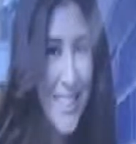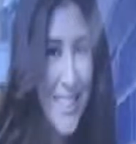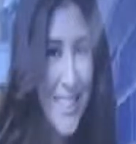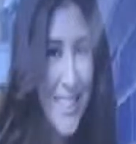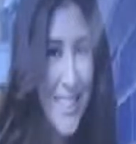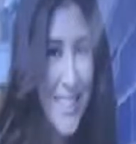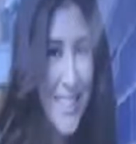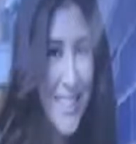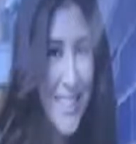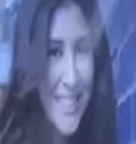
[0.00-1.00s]

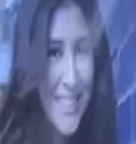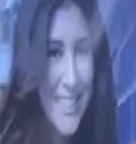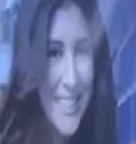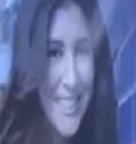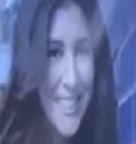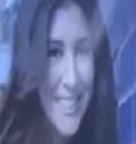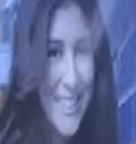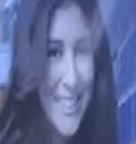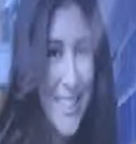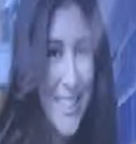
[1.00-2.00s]

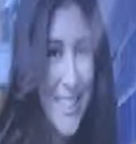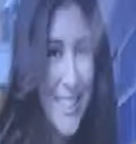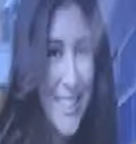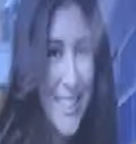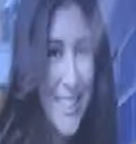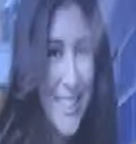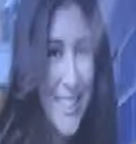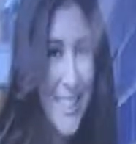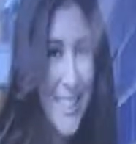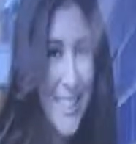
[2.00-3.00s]

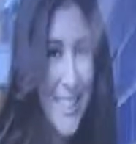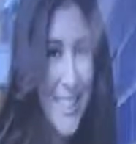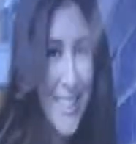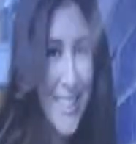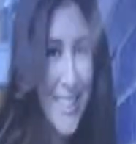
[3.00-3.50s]
This person isn't speaking.